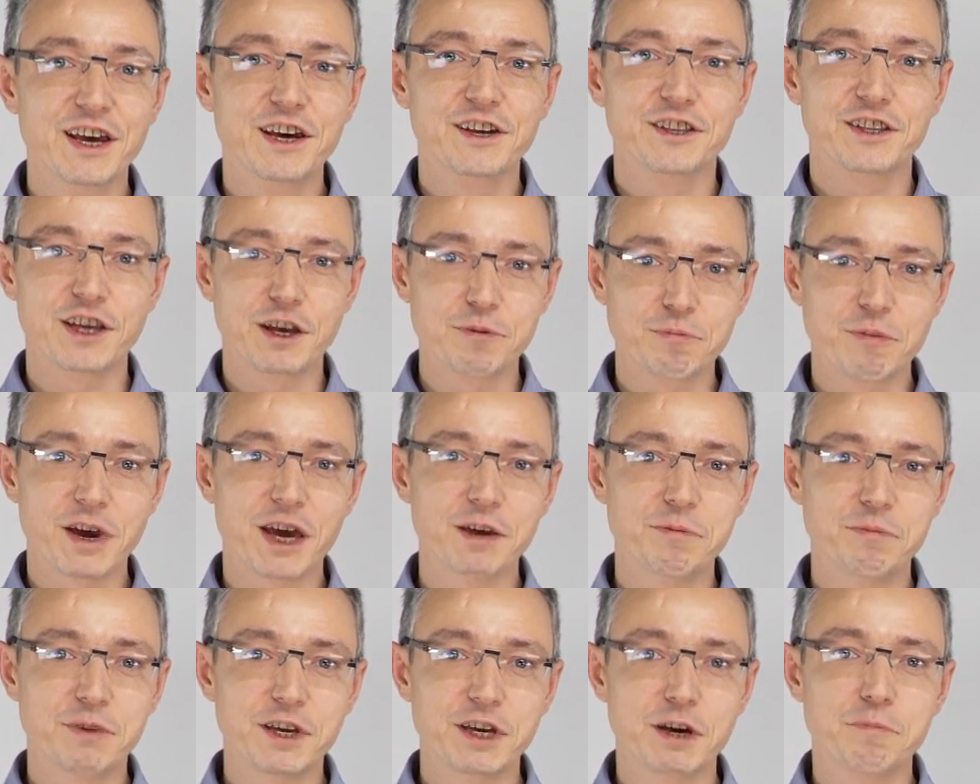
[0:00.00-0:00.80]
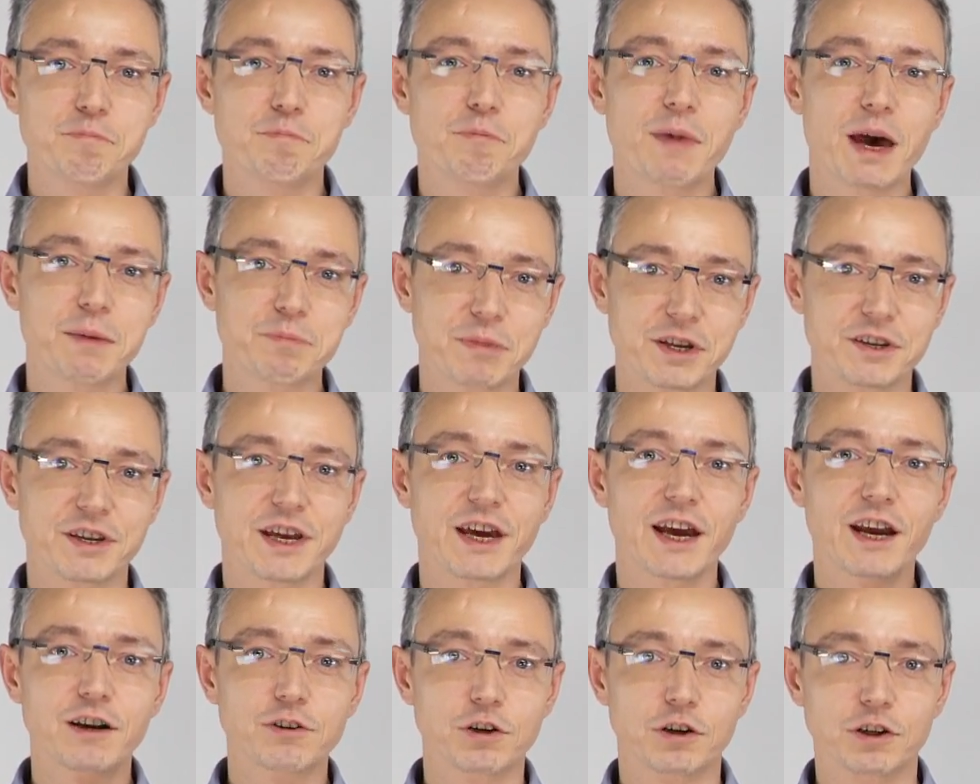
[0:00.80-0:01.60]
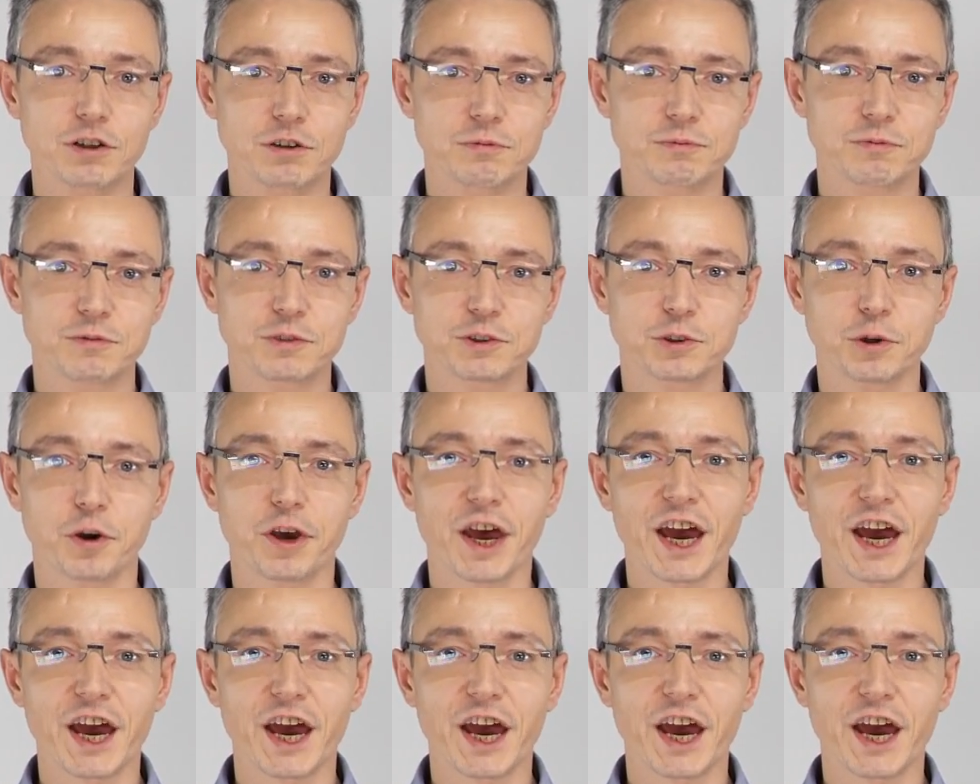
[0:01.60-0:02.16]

There may be a mapping error. So